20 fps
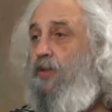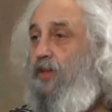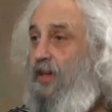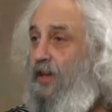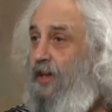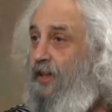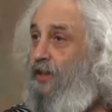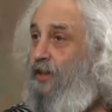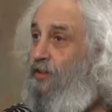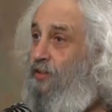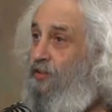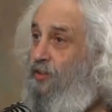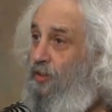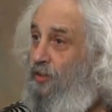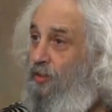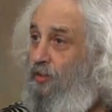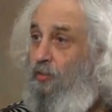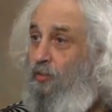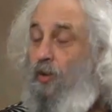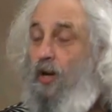No kidding, you
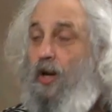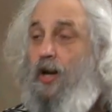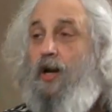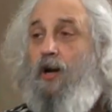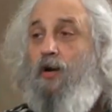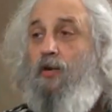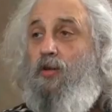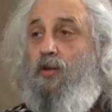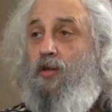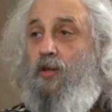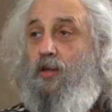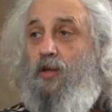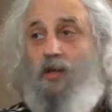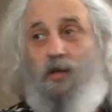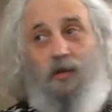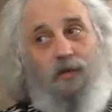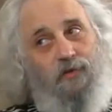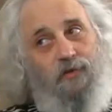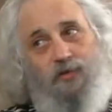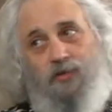do? Wow.
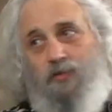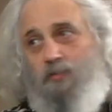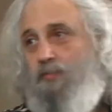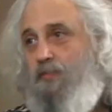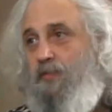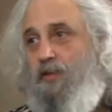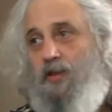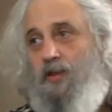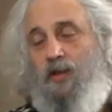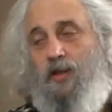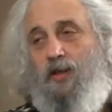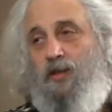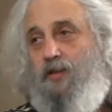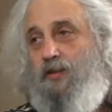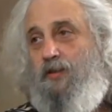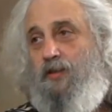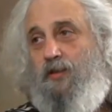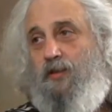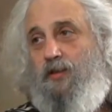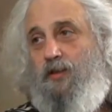Yeah.
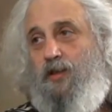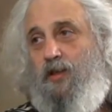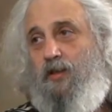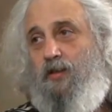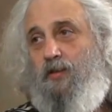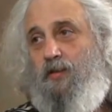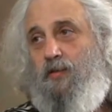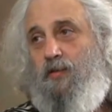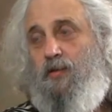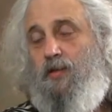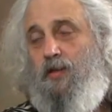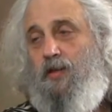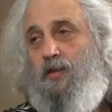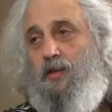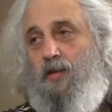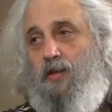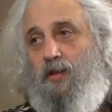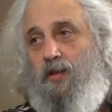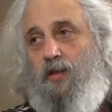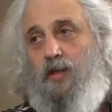Man. I'll have to get those to you.
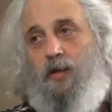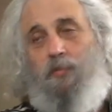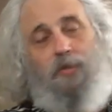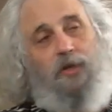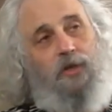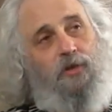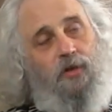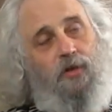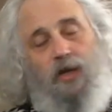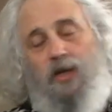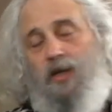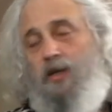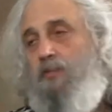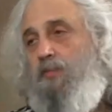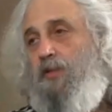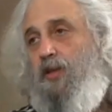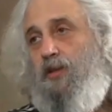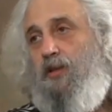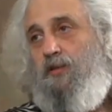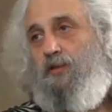That'd be
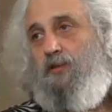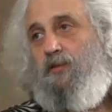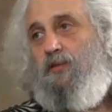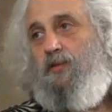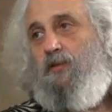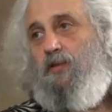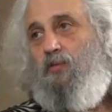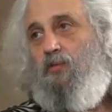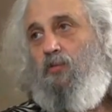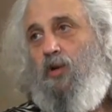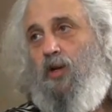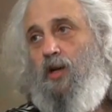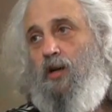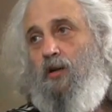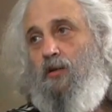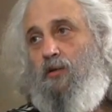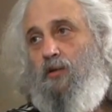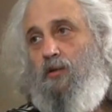great, man. Yeah. Wow.